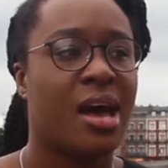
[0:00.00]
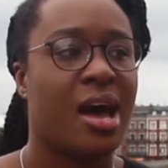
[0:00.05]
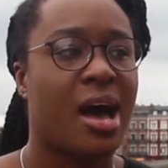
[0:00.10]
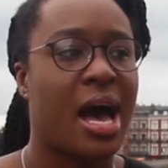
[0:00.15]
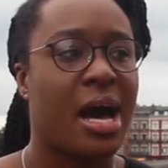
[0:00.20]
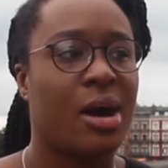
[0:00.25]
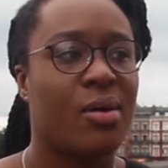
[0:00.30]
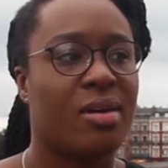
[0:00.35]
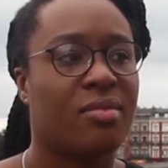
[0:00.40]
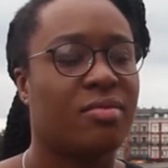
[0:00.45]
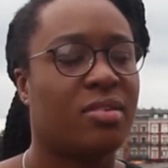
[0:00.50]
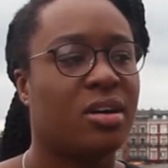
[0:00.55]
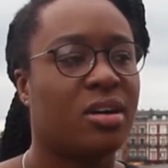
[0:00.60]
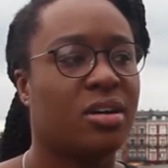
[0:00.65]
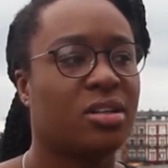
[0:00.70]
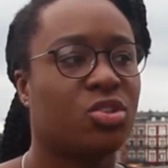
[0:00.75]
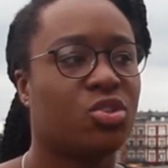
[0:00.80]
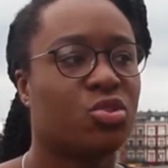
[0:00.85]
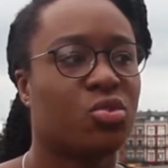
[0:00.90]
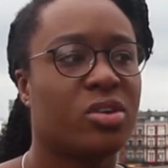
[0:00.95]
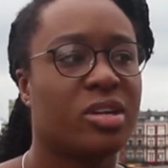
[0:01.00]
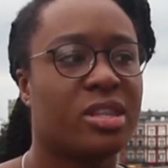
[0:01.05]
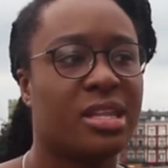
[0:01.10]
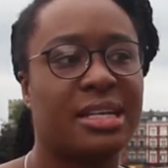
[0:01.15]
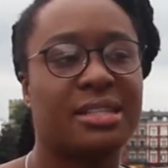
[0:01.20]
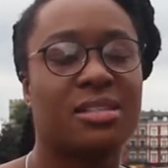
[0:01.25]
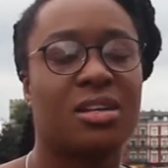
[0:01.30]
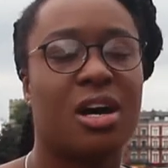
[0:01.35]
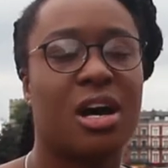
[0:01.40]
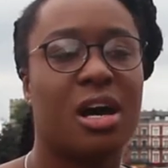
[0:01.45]
However, during
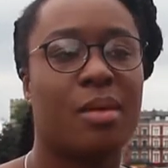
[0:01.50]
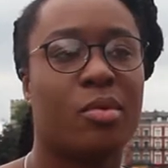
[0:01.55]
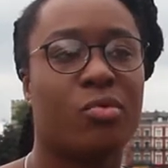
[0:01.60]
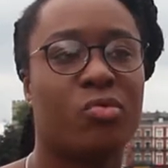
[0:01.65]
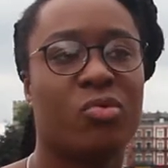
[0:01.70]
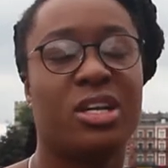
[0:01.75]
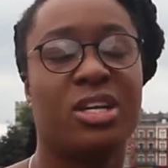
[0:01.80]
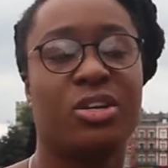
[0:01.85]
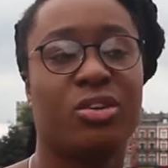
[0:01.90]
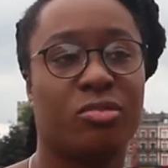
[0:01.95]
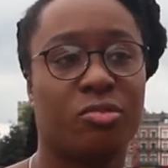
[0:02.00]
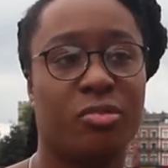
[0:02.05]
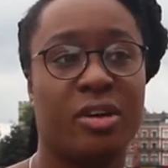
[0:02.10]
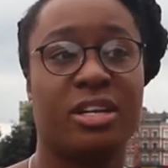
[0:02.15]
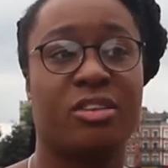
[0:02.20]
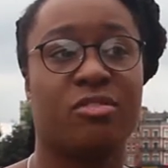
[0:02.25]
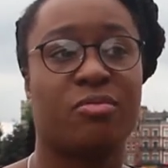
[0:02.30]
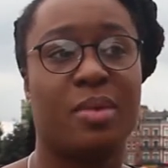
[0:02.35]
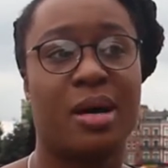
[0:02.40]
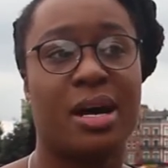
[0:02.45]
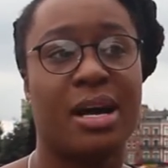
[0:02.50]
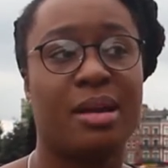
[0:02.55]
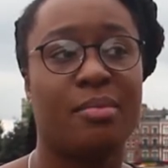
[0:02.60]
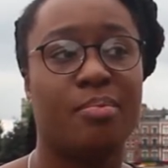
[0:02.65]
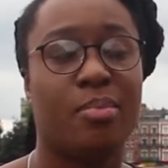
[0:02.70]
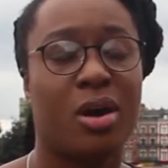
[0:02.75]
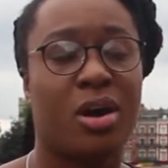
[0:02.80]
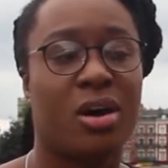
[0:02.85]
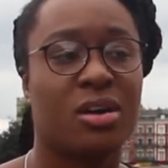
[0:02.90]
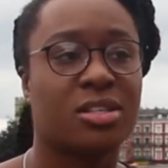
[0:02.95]
that time, a really good friend of mine
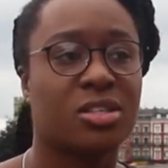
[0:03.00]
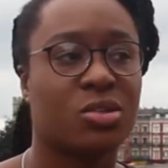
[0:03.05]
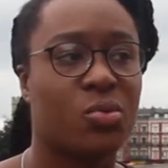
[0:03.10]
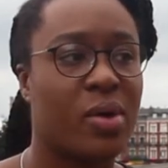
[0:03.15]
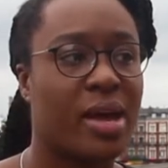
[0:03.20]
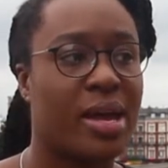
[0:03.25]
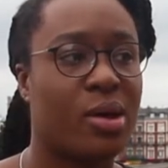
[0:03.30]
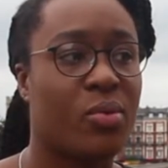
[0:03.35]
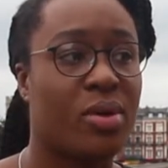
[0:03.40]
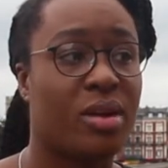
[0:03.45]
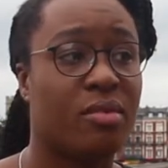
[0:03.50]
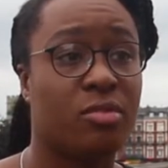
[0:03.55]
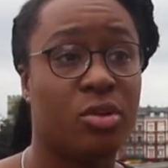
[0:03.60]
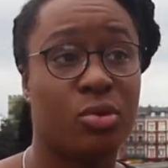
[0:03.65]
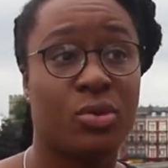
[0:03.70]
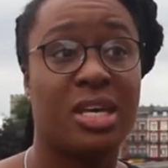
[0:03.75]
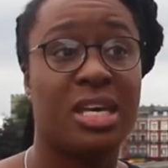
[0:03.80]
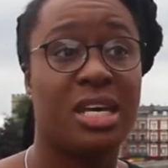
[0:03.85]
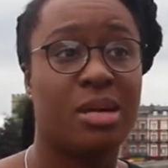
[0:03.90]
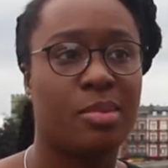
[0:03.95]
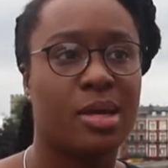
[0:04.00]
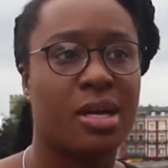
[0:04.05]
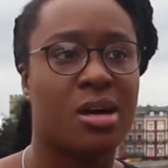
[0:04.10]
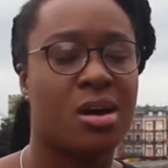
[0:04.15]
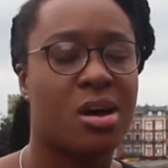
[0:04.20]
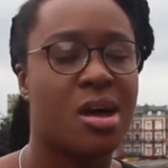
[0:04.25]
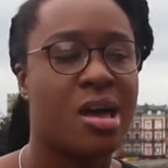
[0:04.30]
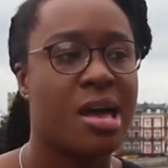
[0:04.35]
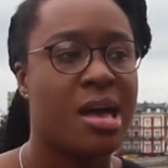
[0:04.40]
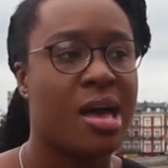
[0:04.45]
passed away with leukaemia.